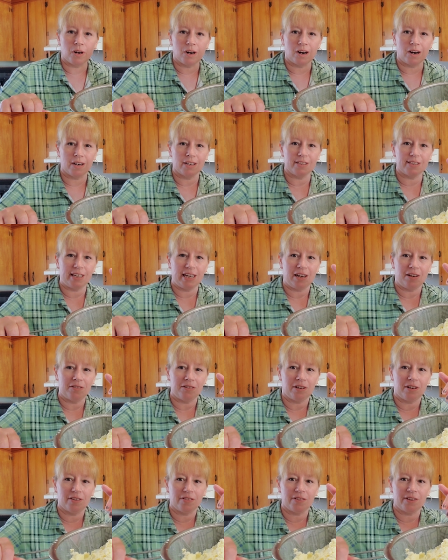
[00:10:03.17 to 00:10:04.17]
hard down
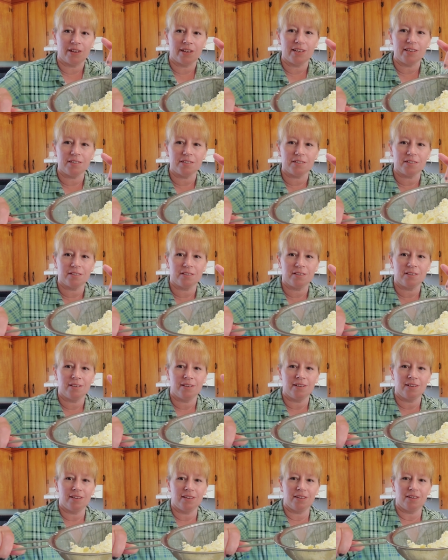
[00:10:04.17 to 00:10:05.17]
on this,
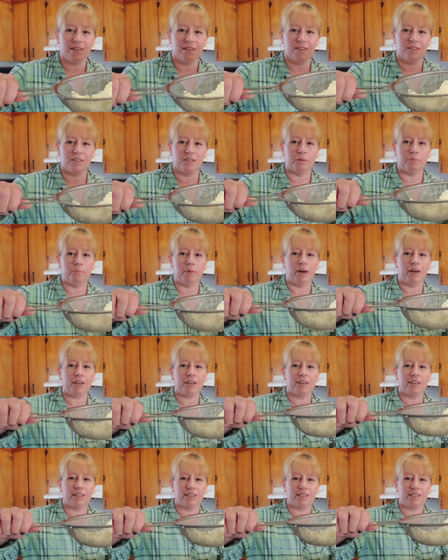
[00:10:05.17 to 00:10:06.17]
the
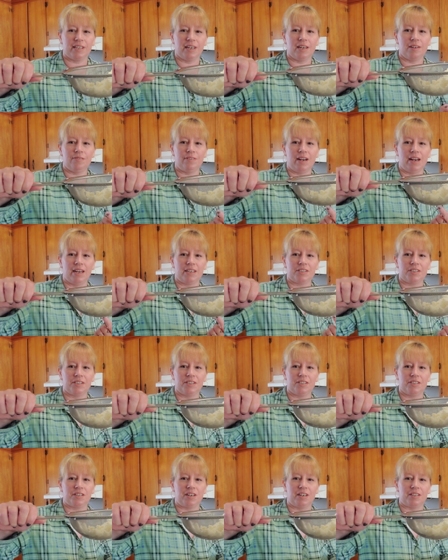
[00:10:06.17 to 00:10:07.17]
butter itself actually
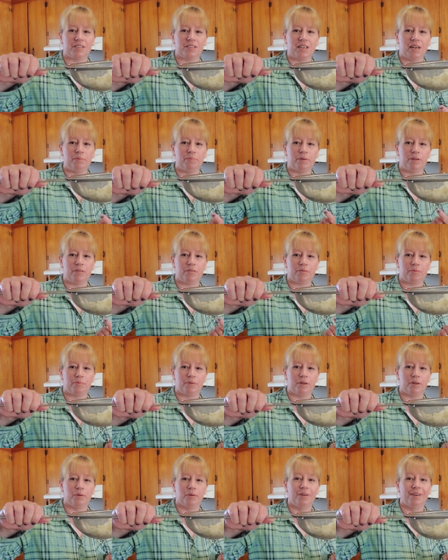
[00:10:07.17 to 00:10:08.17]
starts coming
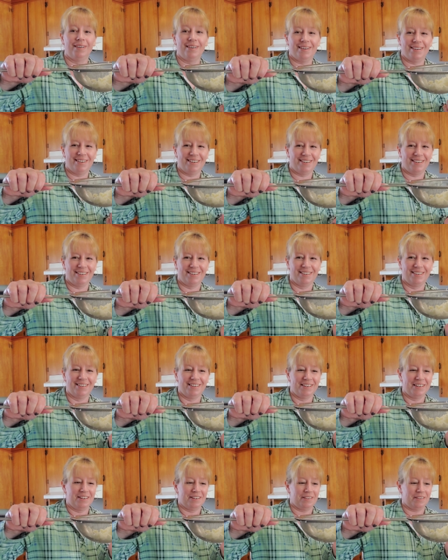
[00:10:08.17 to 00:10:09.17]
through
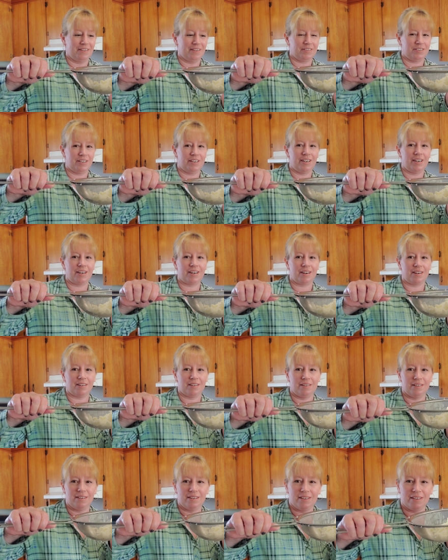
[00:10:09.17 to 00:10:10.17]
this
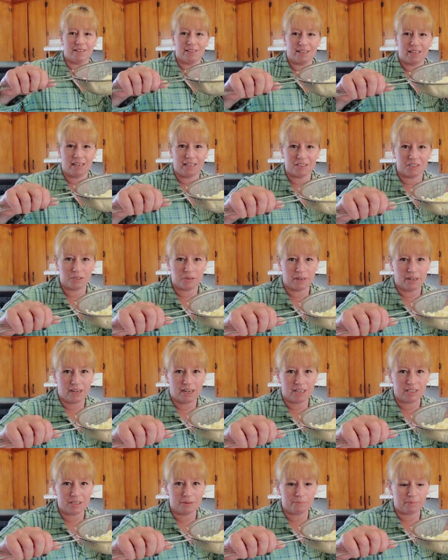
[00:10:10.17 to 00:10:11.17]
here. Yeah, so I
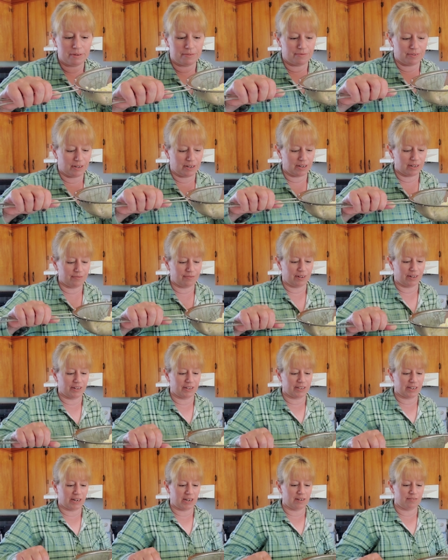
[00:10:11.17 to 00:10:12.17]
had to be very,
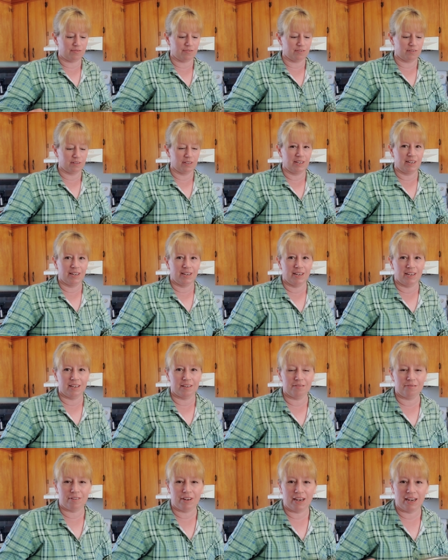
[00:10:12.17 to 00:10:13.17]
very careful.
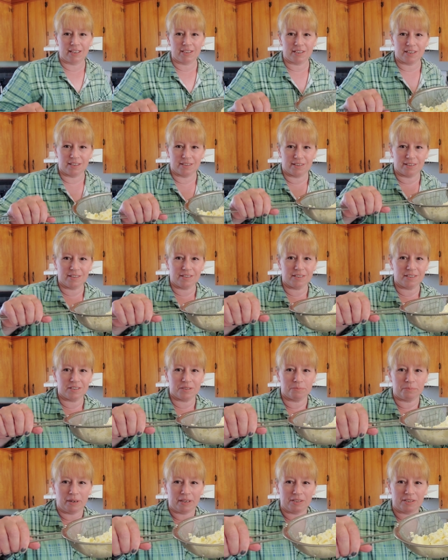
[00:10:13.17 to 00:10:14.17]
In fact, this
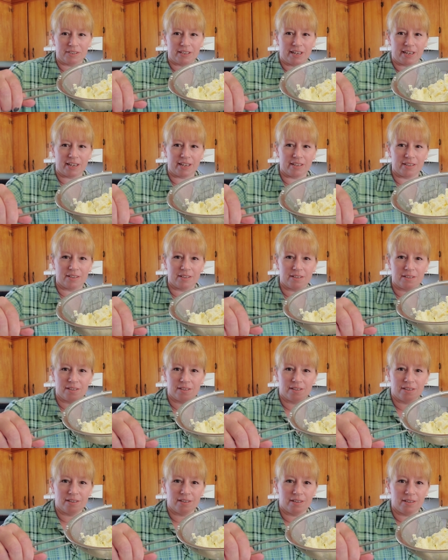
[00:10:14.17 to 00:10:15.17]
is my second
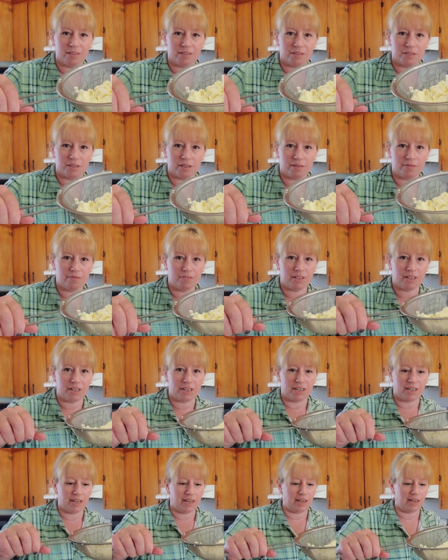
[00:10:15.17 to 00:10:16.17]
sieve that
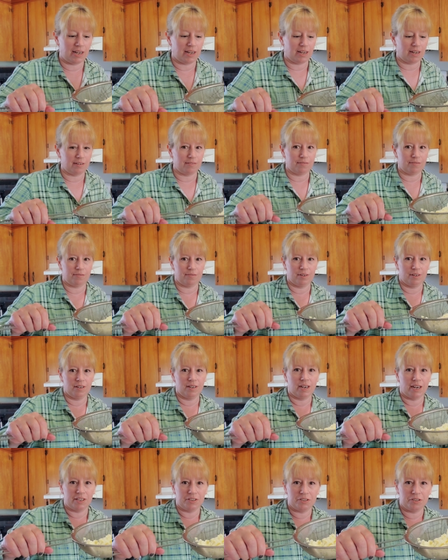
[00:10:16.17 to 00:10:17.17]
I have.
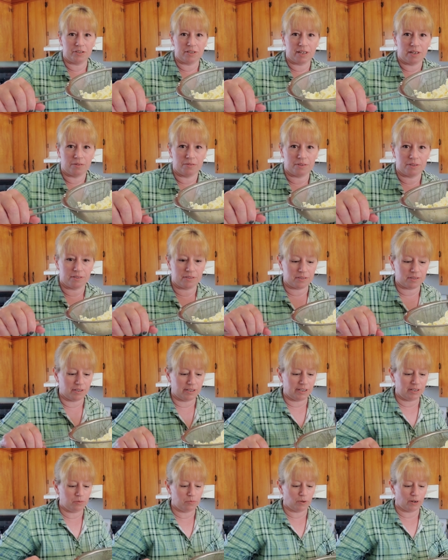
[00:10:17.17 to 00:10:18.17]
I took out this
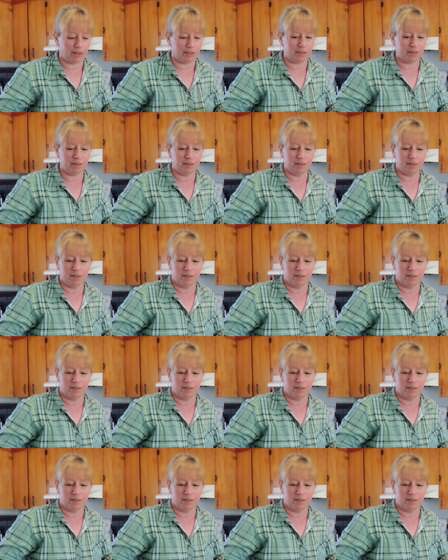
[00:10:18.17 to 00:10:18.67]
clean one